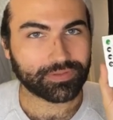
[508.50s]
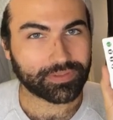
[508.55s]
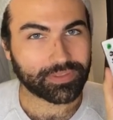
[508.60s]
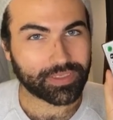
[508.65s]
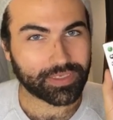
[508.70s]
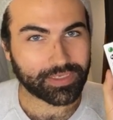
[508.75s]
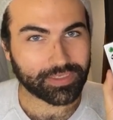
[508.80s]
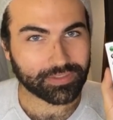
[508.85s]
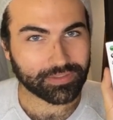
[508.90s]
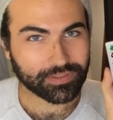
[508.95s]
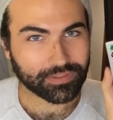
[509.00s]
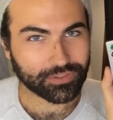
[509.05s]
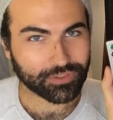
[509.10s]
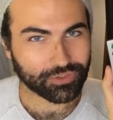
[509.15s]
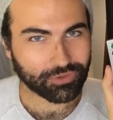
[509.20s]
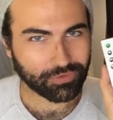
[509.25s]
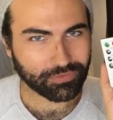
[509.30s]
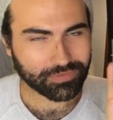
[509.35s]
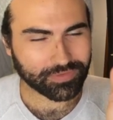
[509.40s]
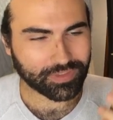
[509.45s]
This
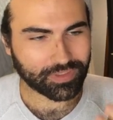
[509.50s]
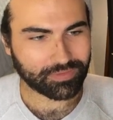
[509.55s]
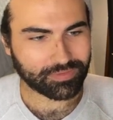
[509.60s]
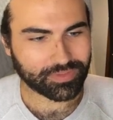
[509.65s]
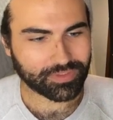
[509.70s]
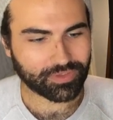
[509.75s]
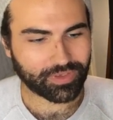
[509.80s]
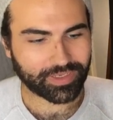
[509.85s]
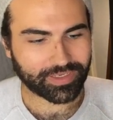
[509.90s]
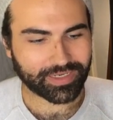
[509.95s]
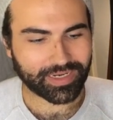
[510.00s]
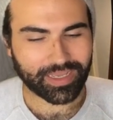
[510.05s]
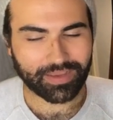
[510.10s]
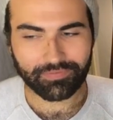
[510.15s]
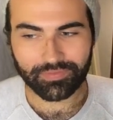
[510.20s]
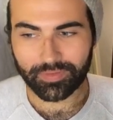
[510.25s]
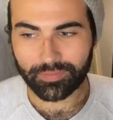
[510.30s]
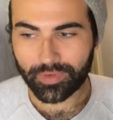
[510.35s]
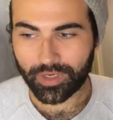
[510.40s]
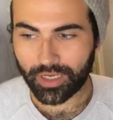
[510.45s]
controls them, so I can
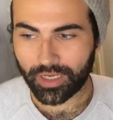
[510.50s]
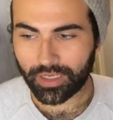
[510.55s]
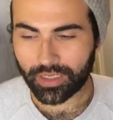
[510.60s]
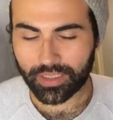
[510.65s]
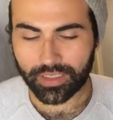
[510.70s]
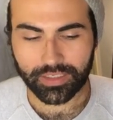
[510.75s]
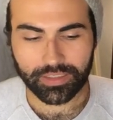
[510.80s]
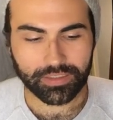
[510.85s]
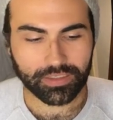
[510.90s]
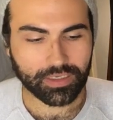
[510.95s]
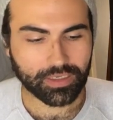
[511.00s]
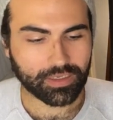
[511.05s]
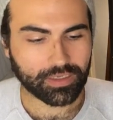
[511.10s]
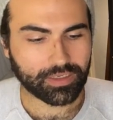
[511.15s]
have them on